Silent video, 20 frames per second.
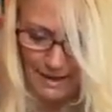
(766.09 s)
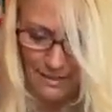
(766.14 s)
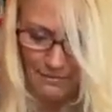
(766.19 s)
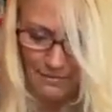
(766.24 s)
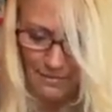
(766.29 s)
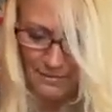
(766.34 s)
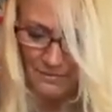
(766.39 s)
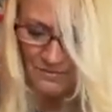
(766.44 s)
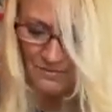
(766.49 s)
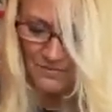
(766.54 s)

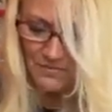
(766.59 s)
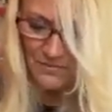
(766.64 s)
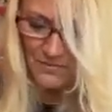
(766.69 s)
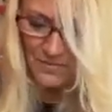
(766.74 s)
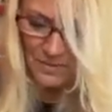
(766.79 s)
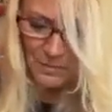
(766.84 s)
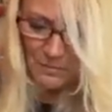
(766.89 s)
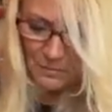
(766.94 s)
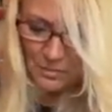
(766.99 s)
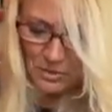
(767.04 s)
When you drink a
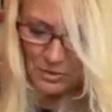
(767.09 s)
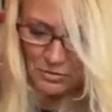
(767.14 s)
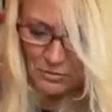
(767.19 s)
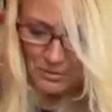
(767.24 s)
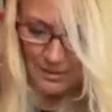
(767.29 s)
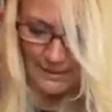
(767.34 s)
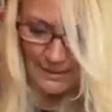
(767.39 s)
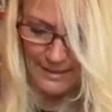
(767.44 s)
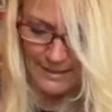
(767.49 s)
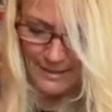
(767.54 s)

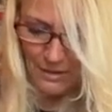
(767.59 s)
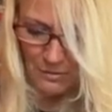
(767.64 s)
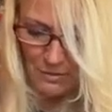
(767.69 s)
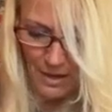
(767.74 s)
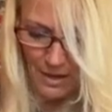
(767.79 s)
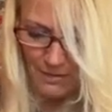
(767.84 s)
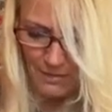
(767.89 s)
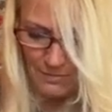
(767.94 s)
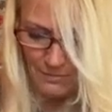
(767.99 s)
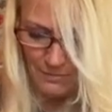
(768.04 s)
soda, the
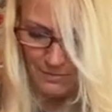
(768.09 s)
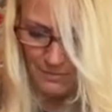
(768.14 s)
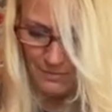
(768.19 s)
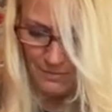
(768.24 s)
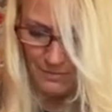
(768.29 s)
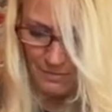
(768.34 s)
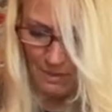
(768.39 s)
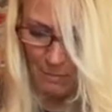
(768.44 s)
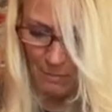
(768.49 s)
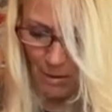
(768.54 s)
bubbles
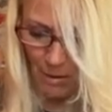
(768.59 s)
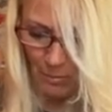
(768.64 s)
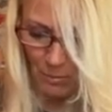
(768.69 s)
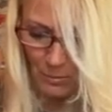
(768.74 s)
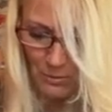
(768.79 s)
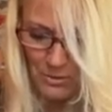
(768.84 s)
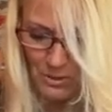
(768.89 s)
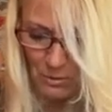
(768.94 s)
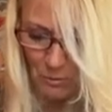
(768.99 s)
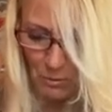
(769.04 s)
go up your nose.
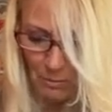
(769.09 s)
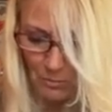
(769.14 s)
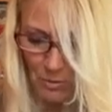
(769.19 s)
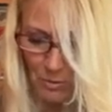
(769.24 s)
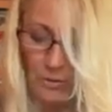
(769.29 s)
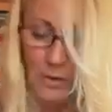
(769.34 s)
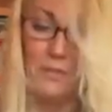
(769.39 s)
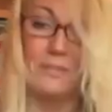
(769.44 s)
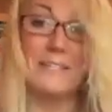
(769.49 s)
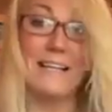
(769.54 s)
That's how
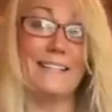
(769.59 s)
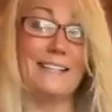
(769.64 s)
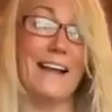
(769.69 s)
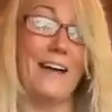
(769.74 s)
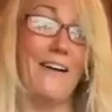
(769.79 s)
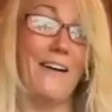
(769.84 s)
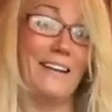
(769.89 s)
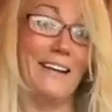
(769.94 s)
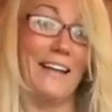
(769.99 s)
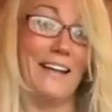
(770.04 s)
naive I
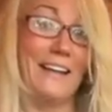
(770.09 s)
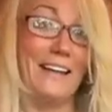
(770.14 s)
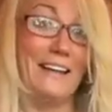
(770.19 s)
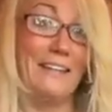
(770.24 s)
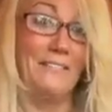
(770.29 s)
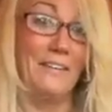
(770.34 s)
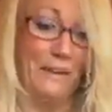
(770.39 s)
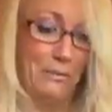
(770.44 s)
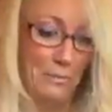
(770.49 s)
was.